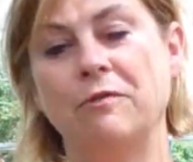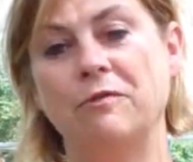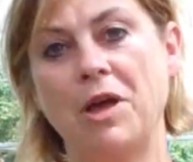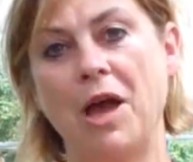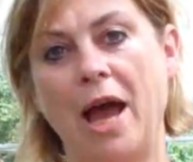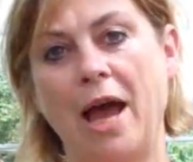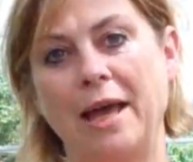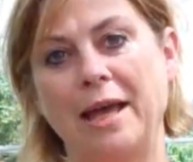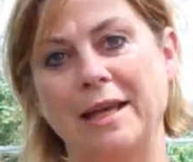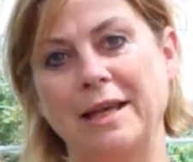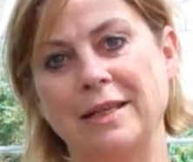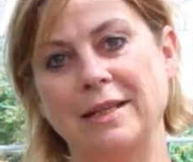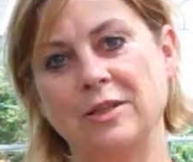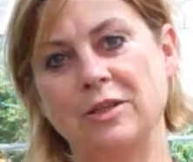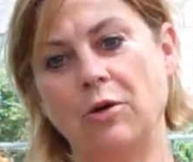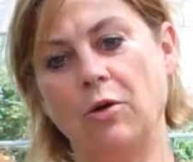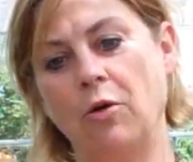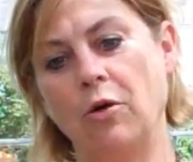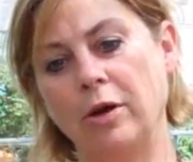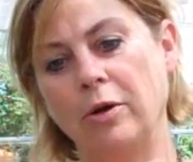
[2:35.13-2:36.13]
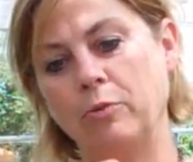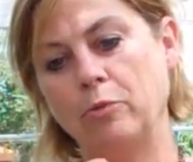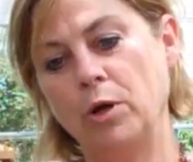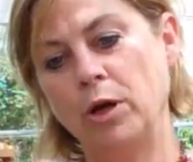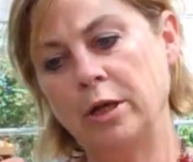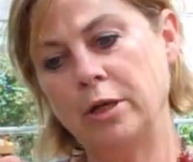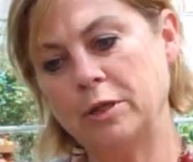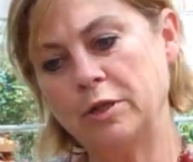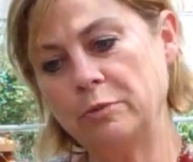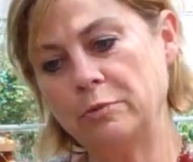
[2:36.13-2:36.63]
of that is uh,
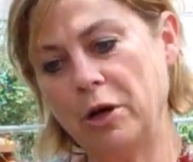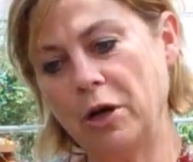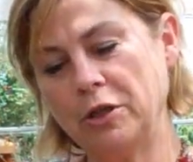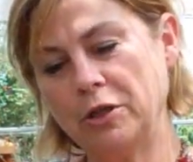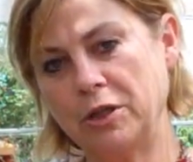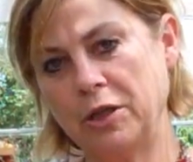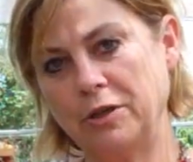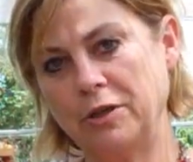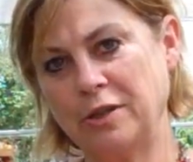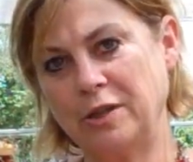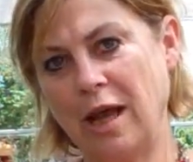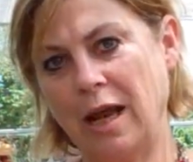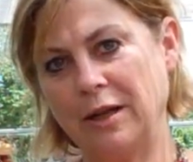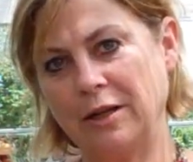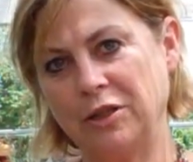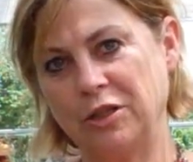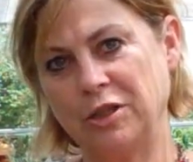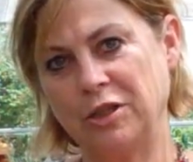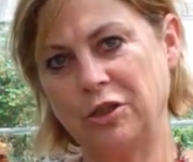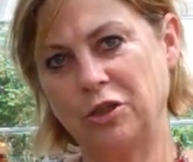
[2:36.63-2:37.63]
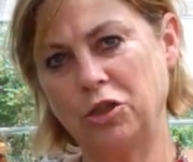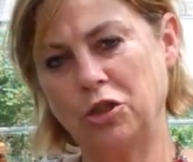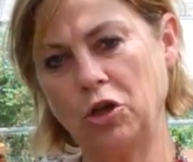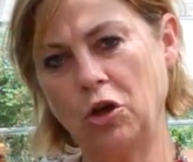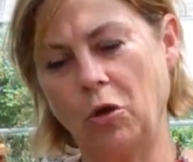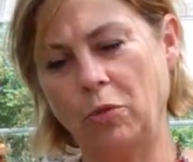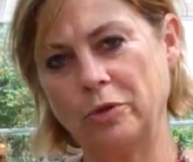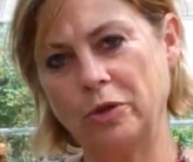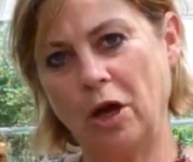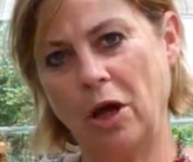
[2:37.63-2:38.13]
when a tomato salad just
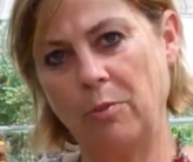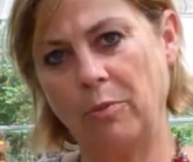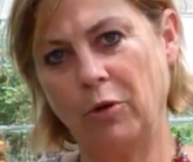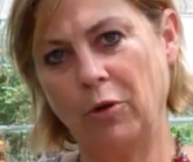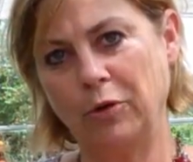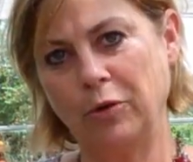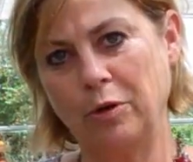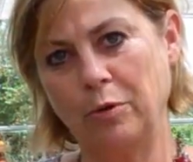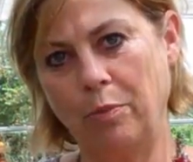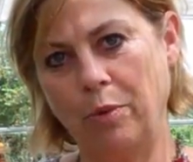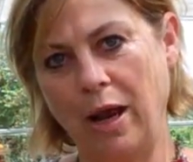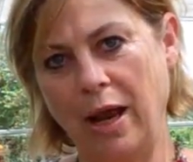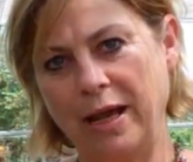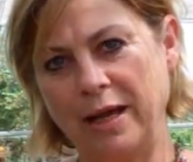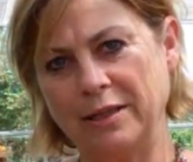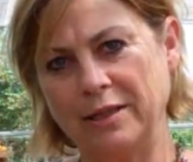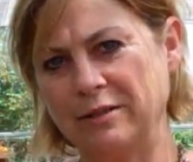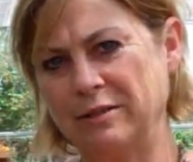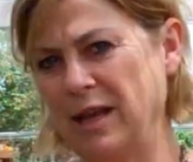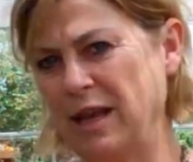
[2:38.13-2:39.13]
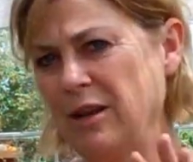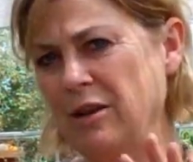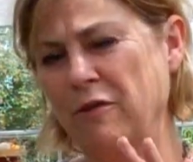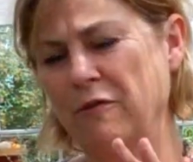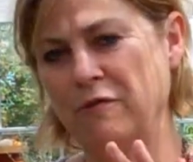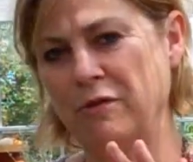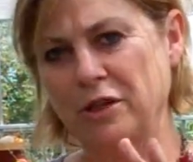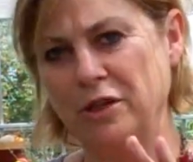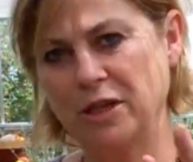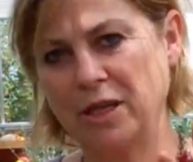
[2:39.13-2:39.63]
chopped up on the plate, they
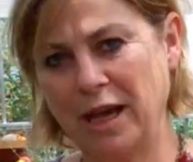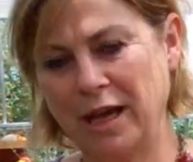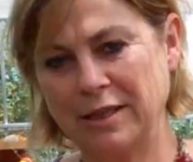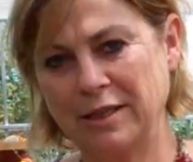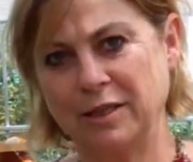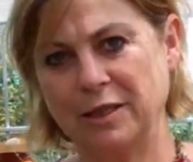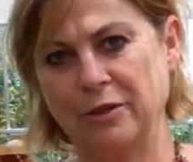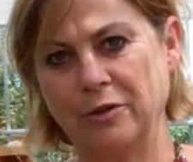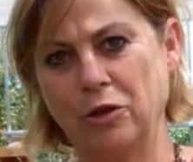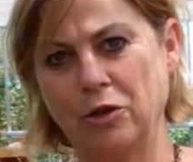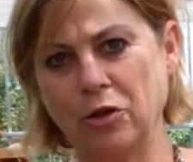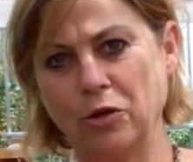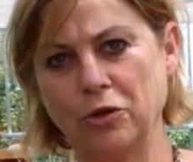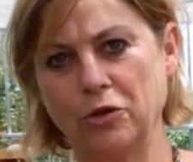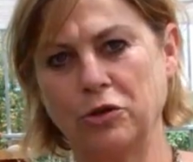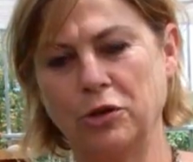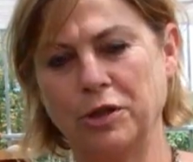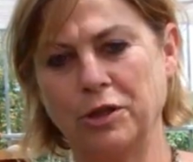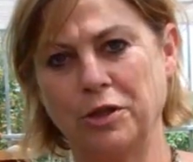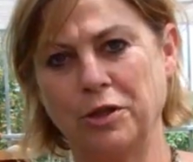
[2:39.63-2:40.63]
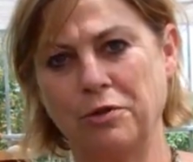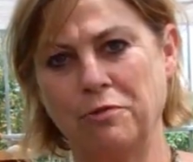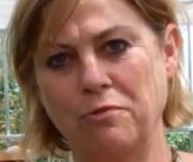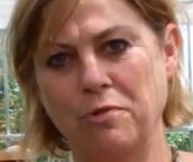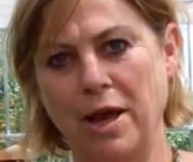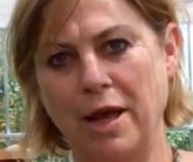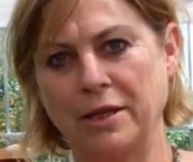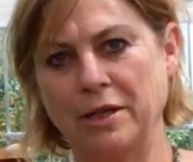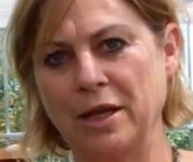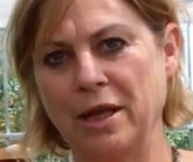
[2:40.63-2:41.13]
look fantastic. The contrast to the
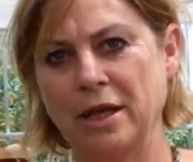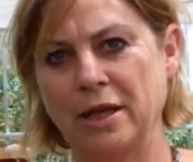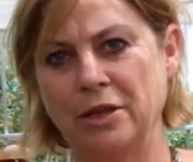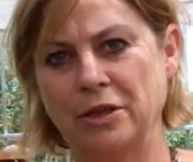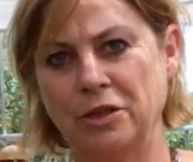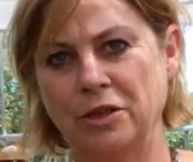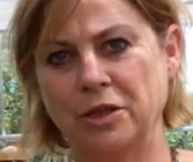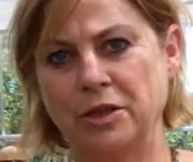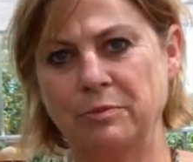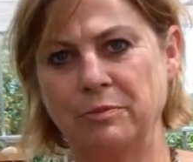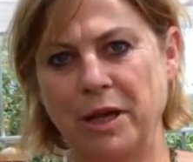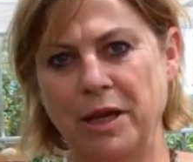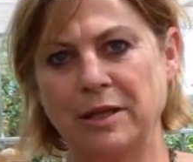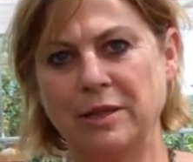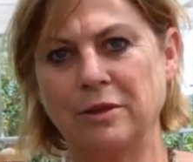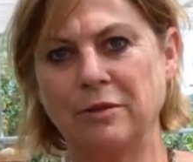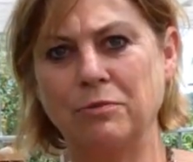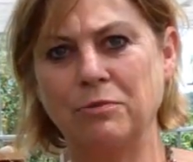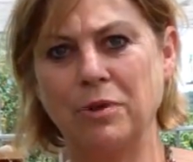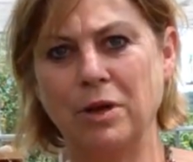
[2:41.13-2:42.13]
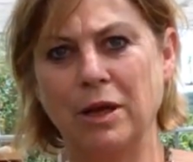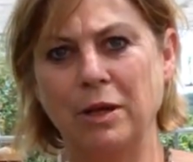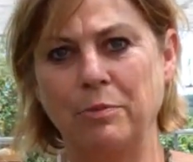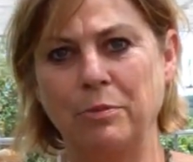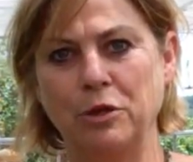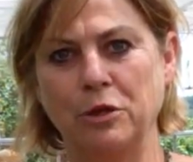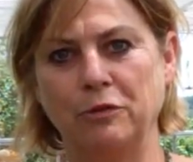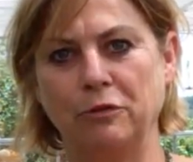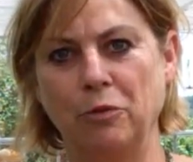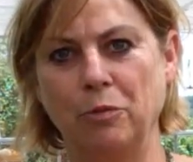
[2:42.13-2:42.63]
red just makes a really
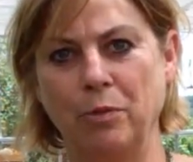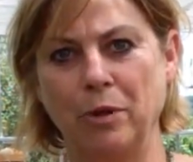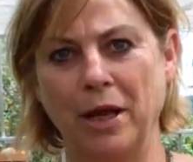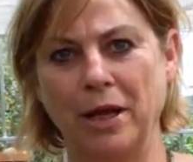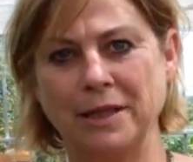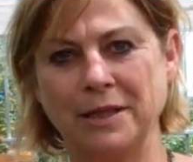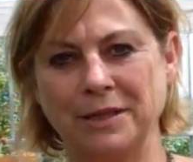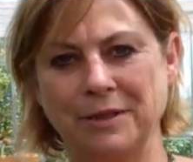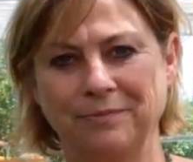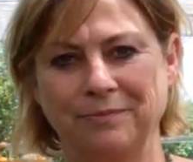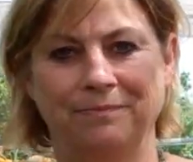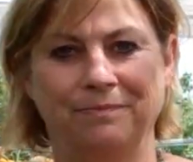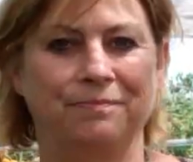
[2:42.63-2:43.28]
beautiful plate.